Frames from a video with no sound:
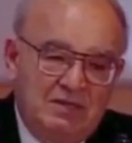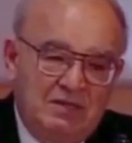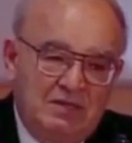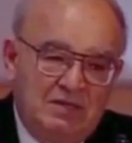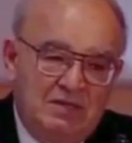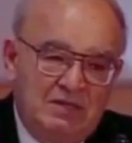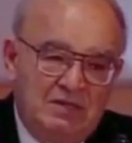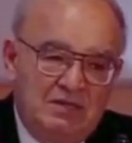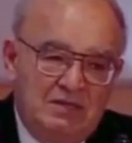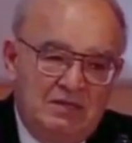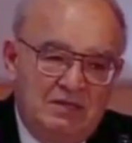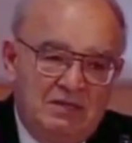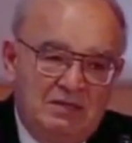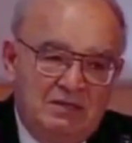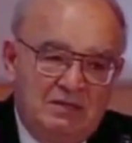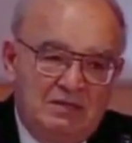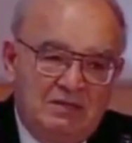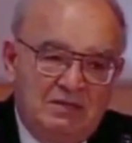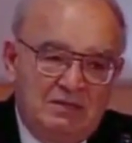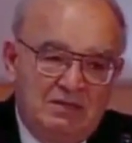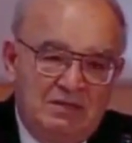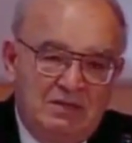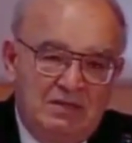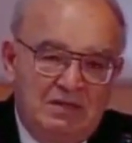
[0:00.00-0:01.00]

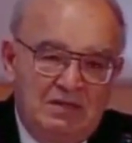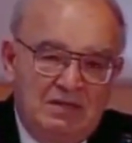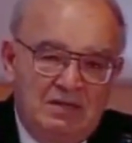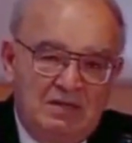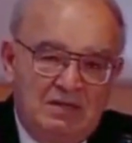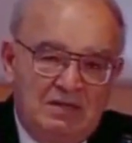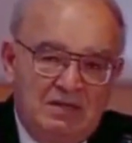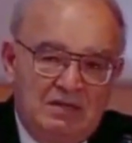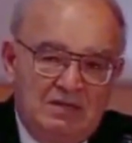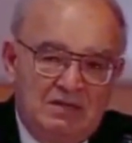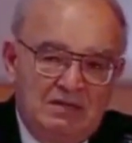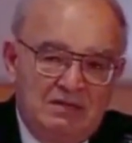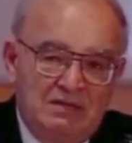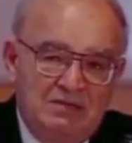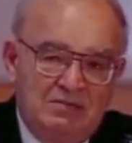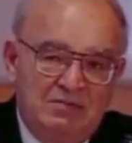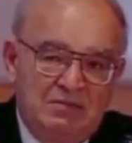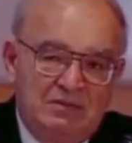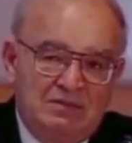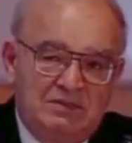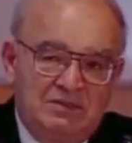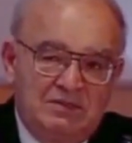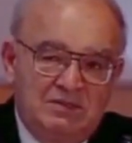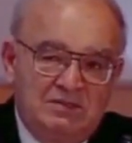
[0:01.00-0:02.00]

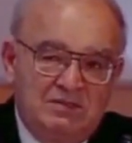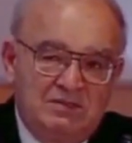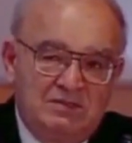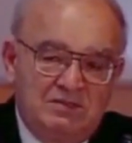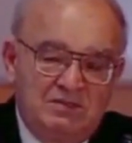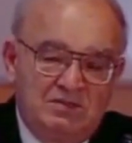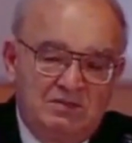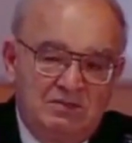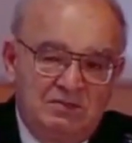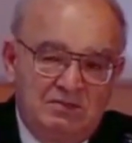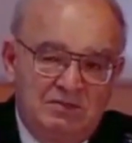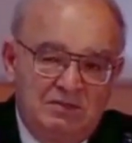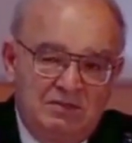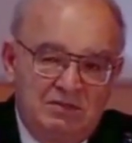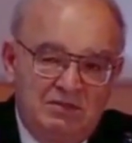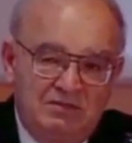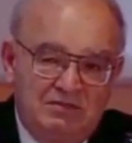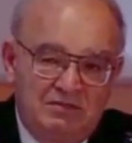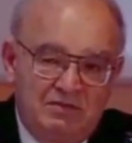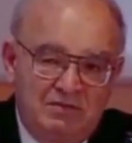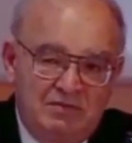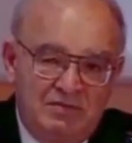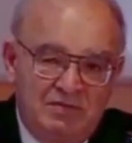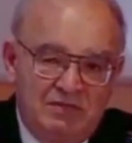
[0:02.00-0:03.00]
But this is good
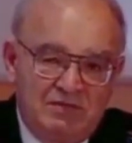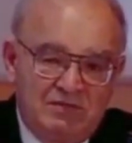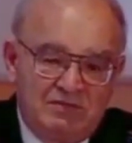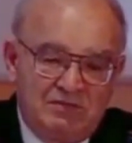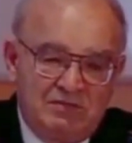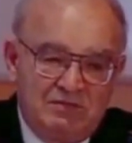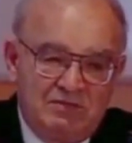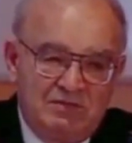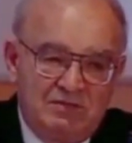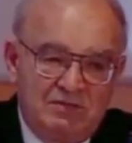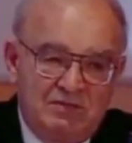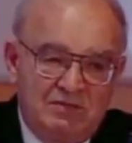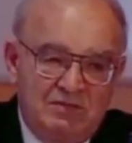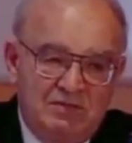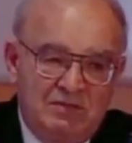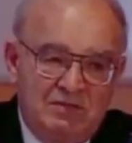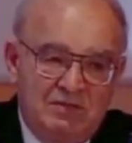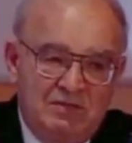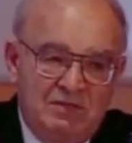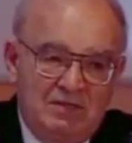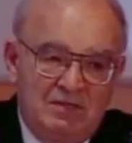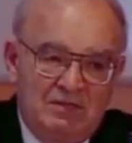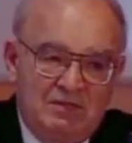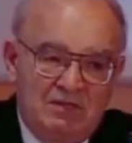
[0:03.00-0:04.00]
information.
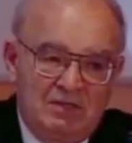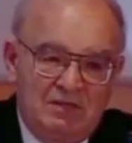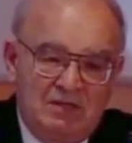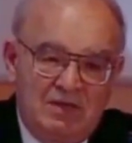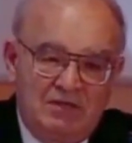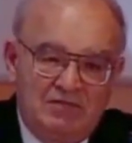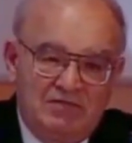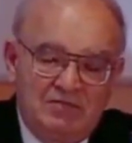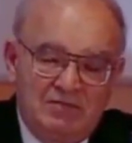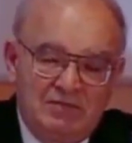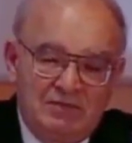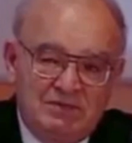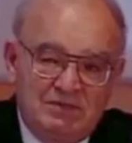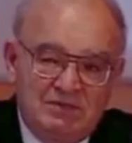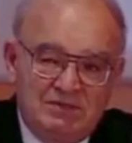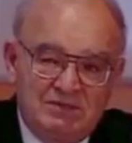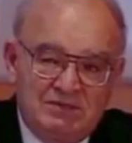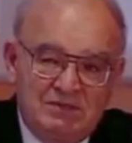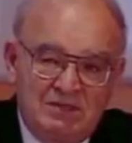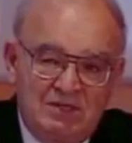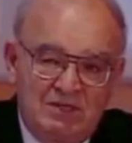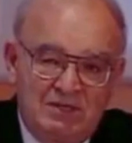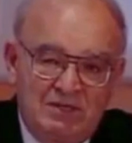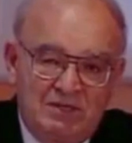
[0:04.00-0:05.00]
The government
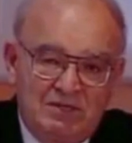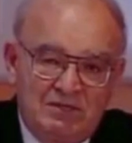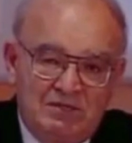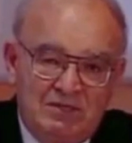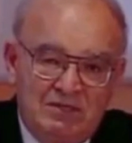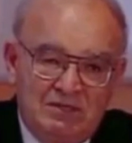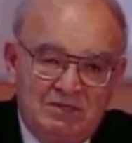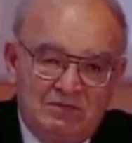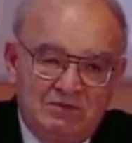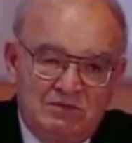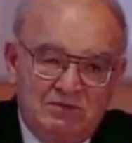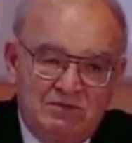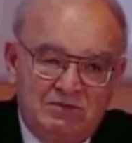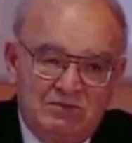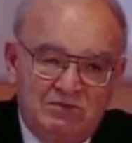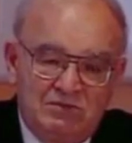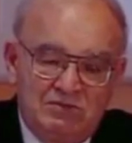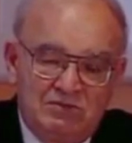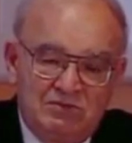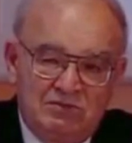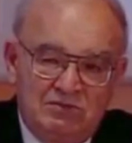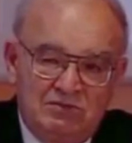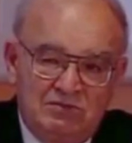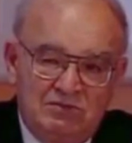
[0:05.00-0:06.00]
has learned
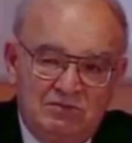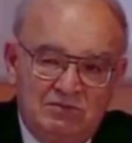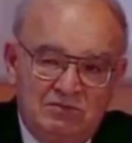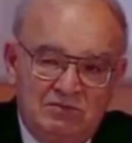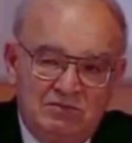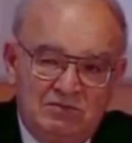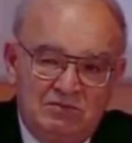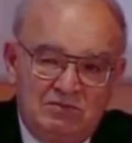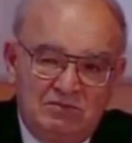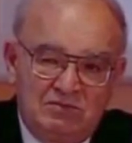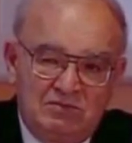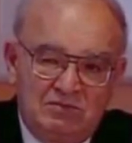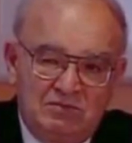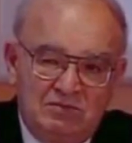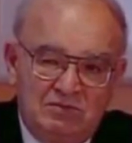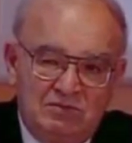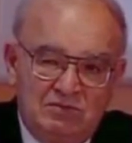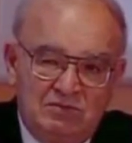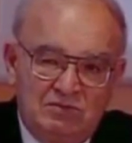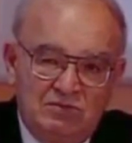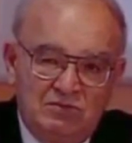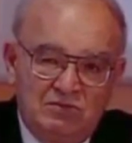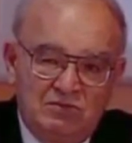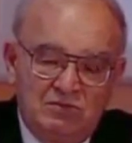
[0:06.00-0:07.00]
to
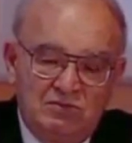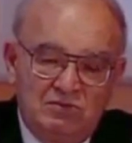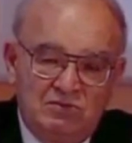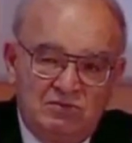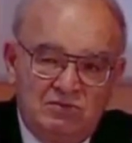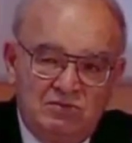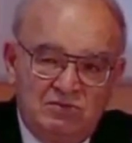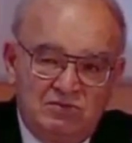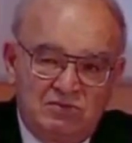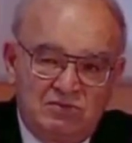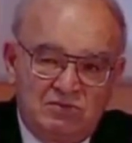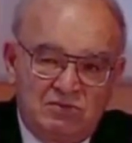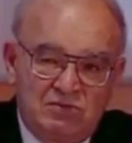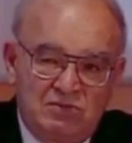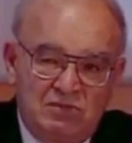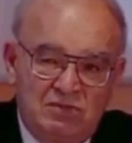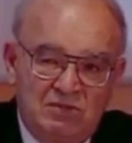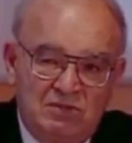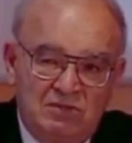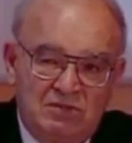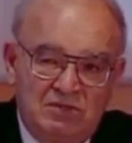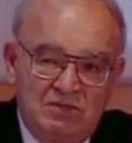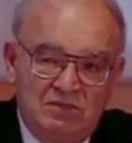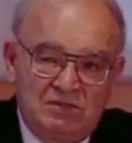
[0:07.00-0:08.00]
use
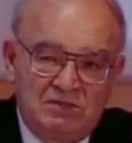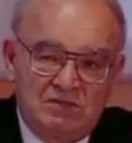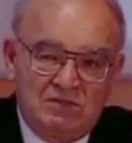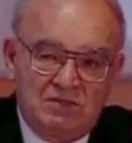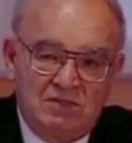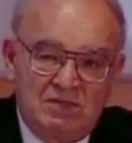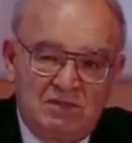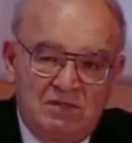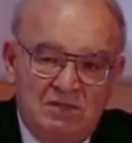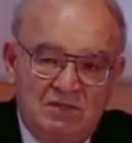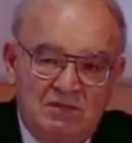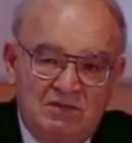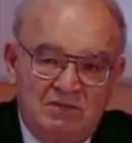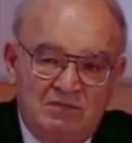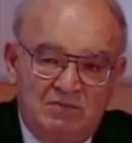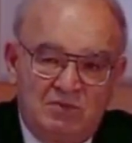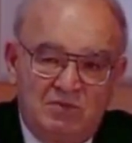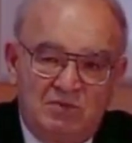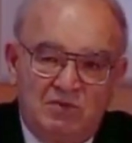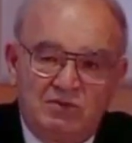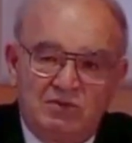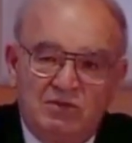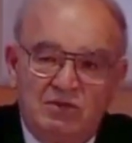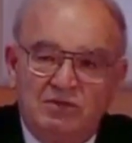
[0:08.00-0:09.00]
this
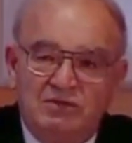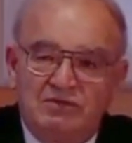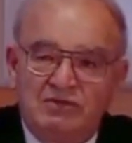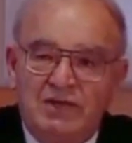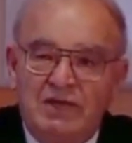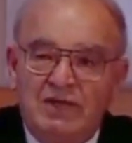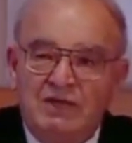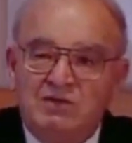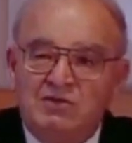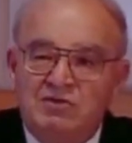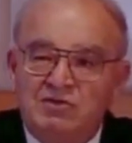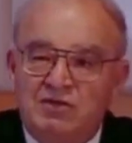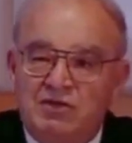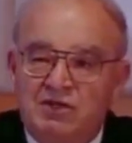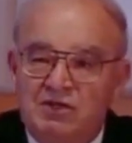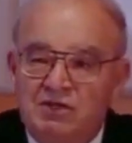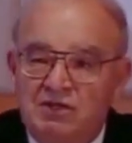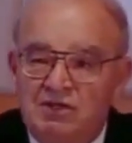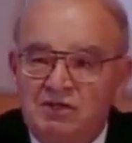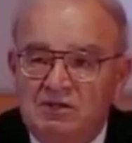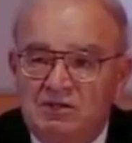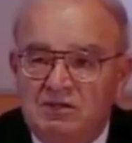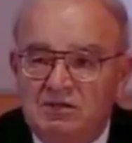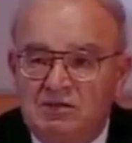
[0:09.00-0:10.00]
portal of entry
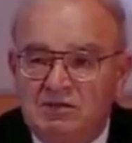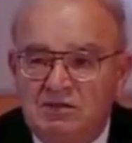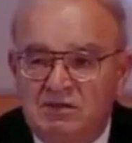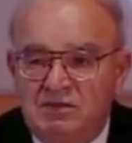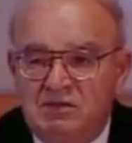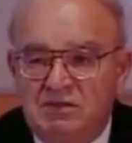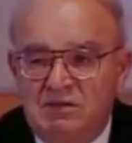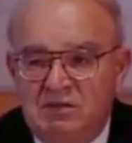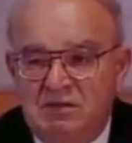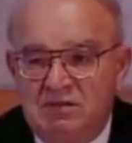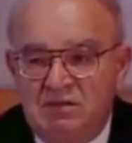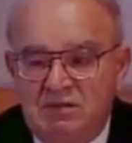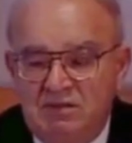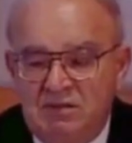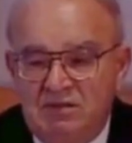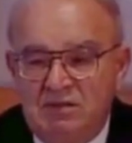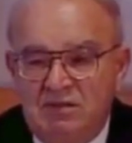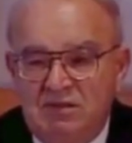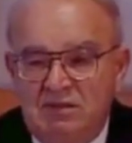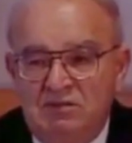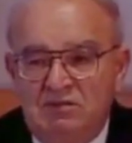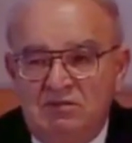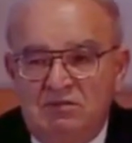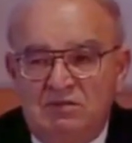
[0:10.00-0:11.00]

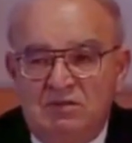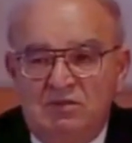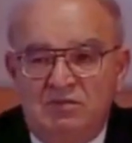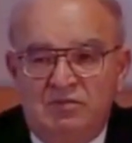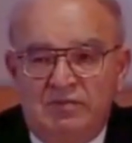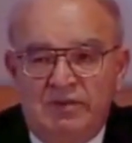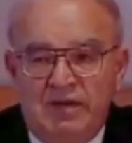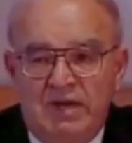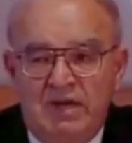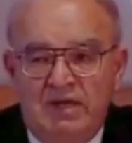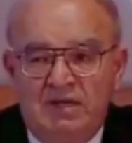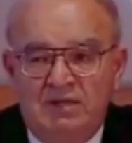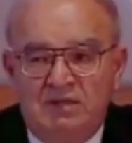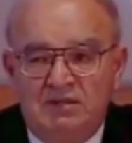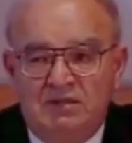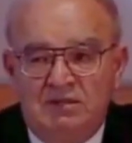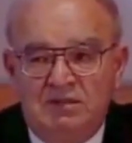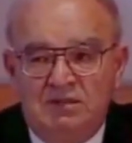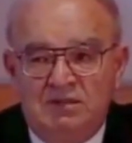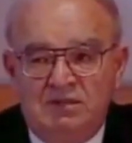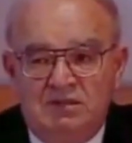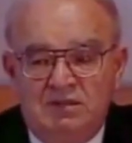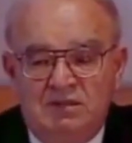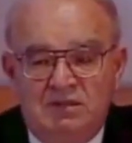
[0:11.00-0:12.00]
into the brain
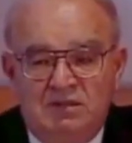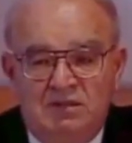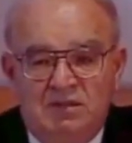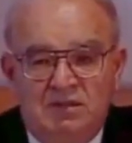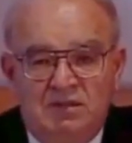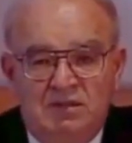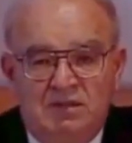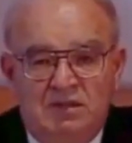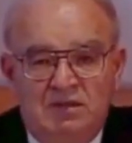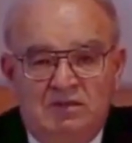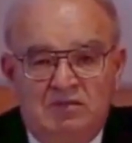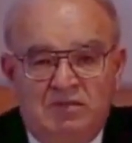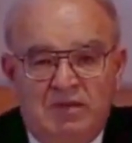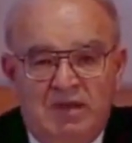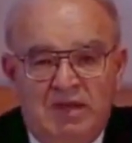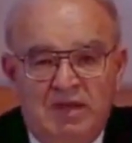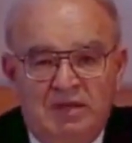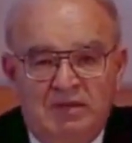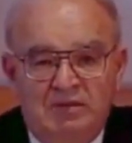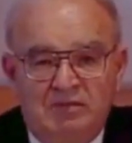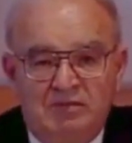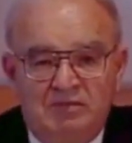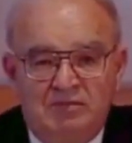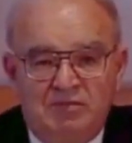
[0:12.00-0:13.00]

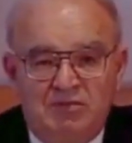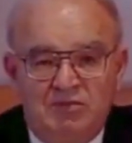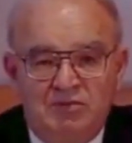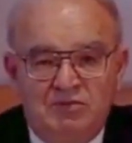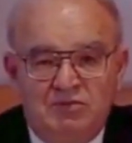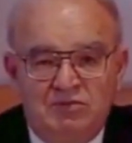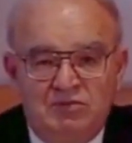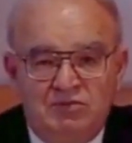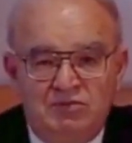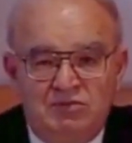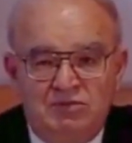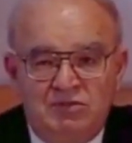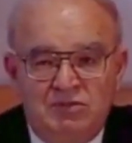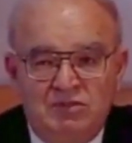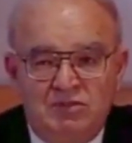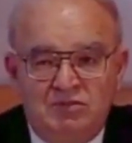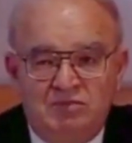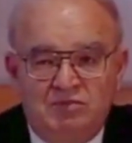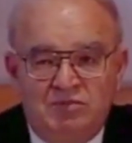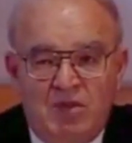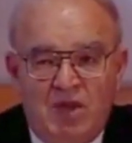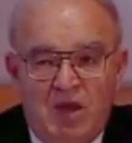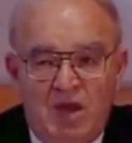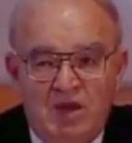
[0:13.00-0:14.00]
by producing
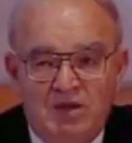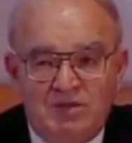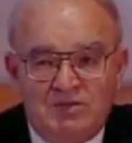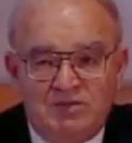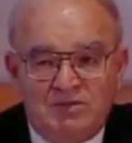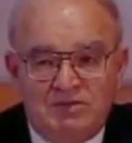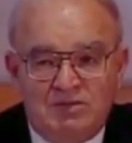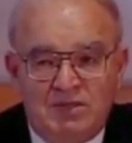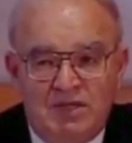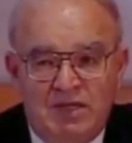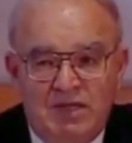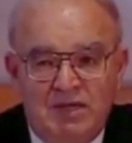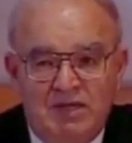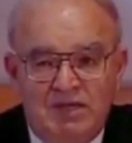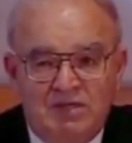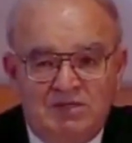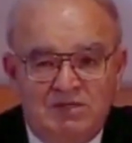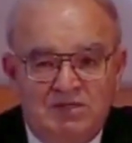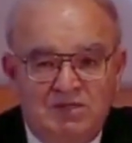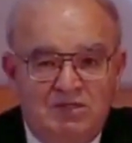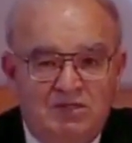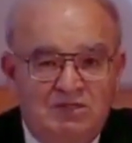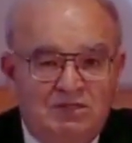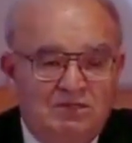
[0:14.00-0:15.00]
pulsed
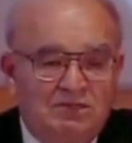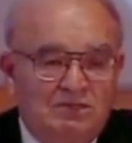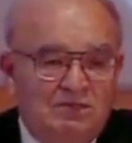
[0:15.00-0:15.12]
energy